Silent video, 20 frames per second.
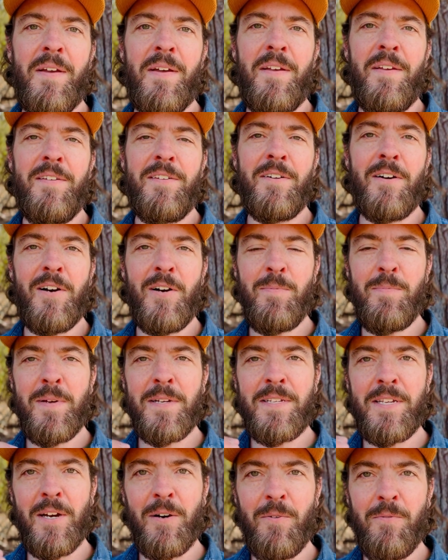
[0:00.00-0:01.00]
So I hope
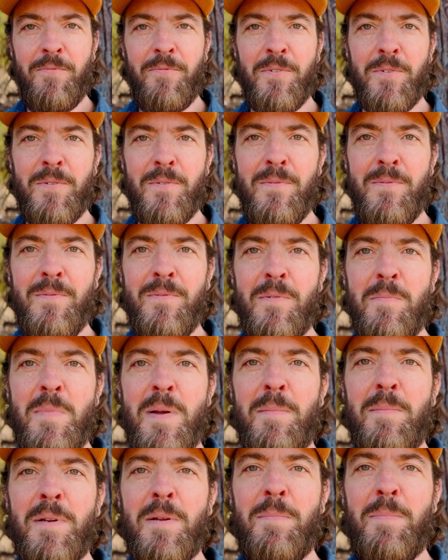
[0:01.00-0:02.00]
that's helpful.
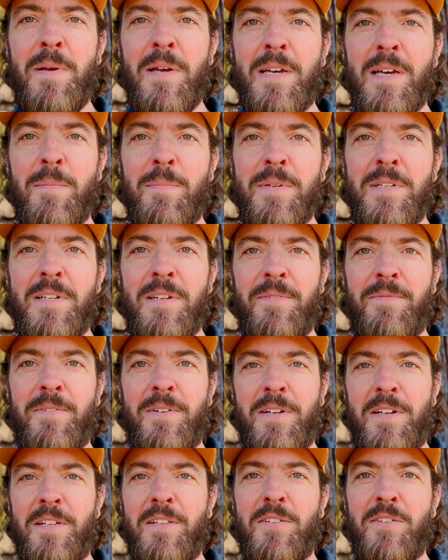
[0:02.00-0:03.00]
Remember to pick up a
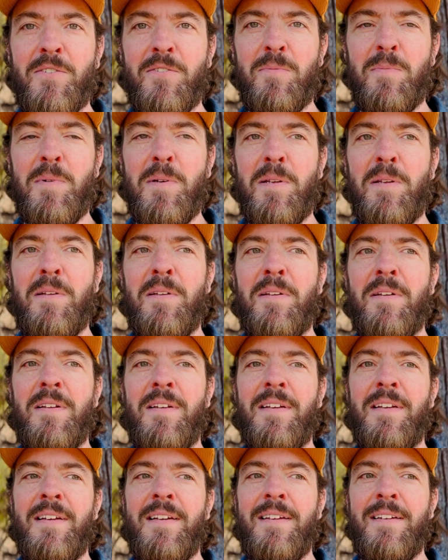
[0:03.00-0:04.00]
different instrument
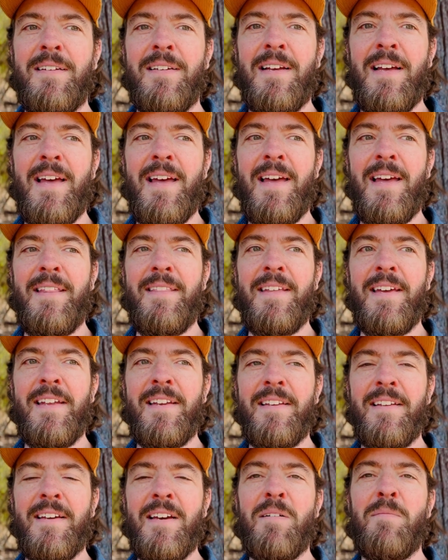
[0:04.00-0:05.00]
and
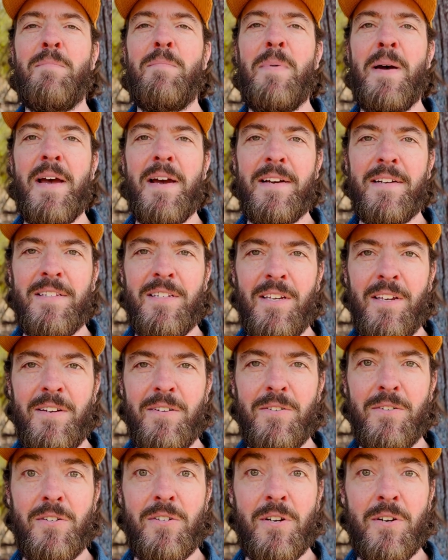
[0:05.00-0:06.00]
then come back to
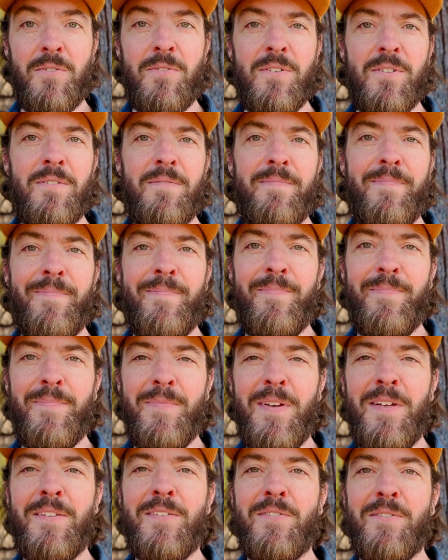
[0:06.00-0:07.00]
your chosen
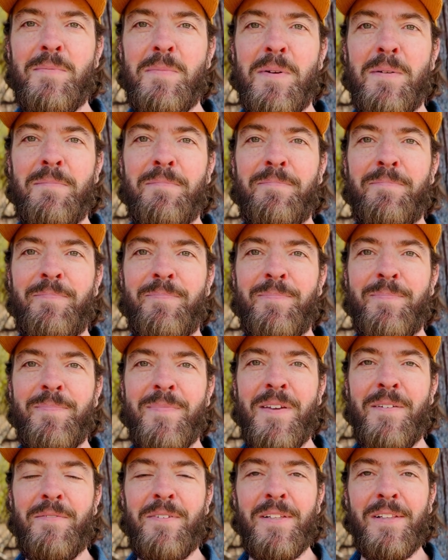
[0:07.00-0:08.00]
instrument.
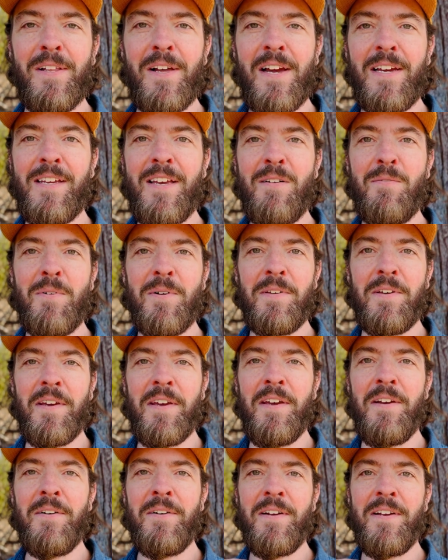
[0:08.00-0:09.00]
If you're liking what you're
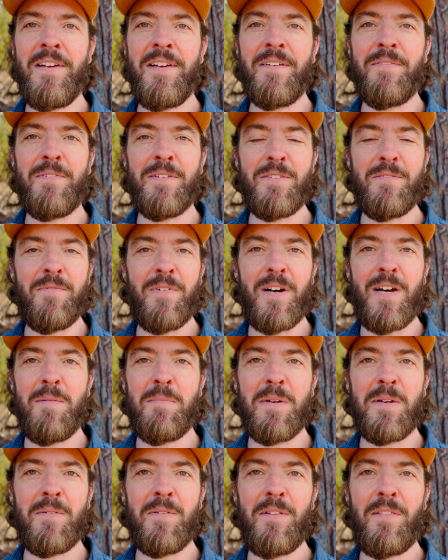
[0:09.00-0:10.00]
hearing, if it's
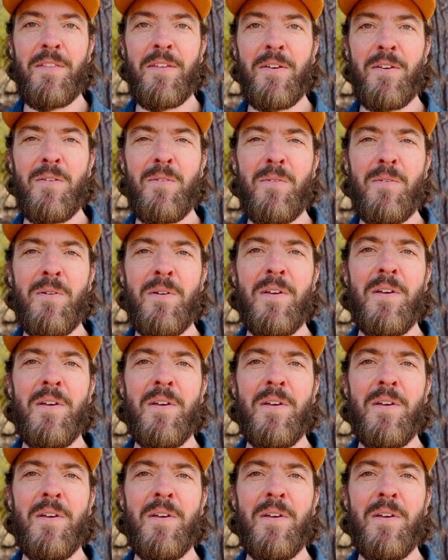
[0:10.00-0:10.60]
vibing with you,